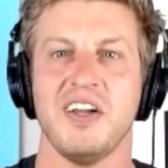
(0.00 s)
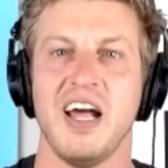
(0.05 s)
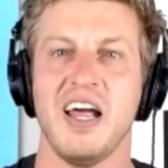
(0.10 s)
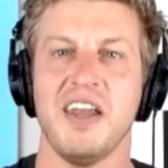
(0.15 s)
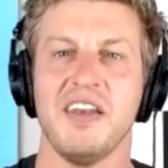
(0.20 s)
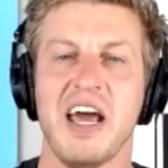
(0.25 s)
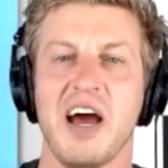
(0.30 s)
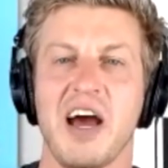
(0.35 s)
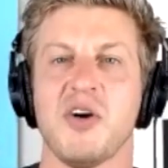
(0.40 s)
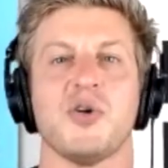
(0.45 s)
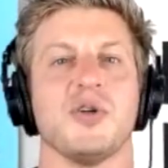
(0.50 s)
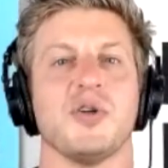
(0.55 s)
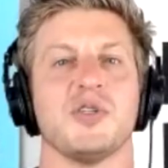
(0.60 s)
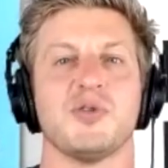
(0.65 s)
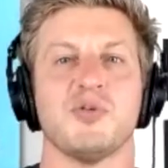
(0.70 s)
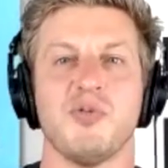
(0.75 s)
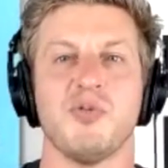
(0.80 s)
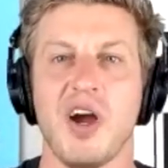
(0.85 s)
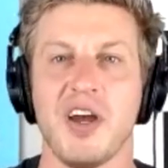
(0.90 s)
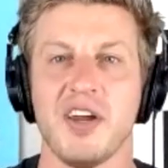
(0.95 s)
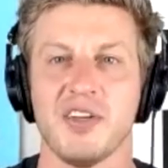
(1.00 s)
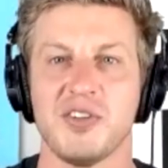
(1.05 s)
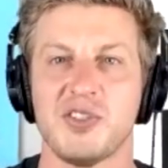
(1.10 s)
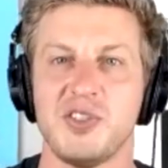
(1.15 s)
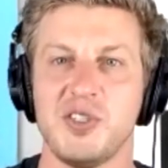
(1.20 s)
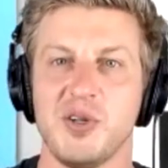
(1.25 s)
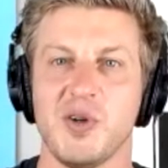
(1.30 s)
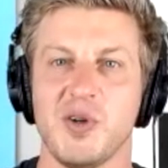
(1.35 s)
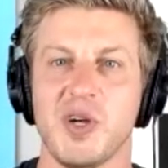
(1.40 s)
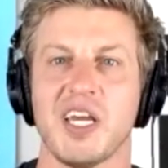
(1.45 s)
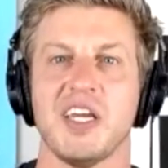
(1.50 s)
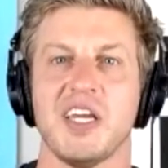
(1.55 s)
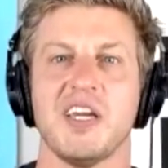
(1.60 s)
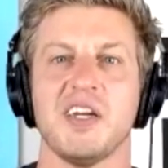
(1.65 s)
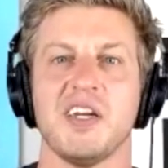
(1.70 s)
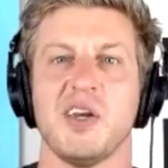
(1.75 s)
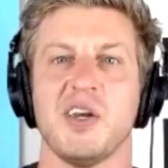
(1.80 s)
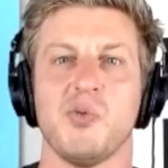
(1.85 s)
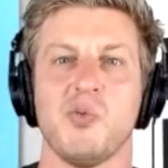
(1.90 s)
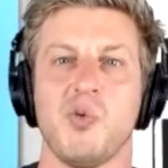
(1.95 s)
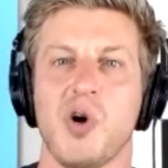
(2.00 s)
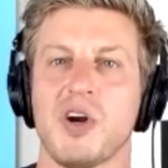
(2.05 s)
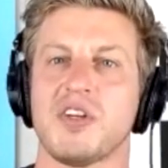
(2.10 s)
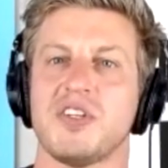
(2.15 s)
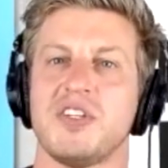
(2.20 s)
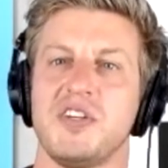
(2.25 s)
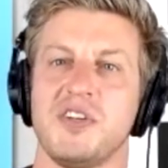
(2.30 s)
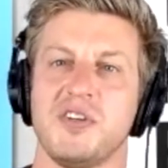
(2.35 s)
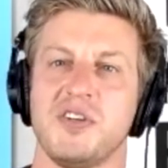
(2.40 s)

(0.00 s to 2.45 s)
And now Chris Wright is doing it and it works.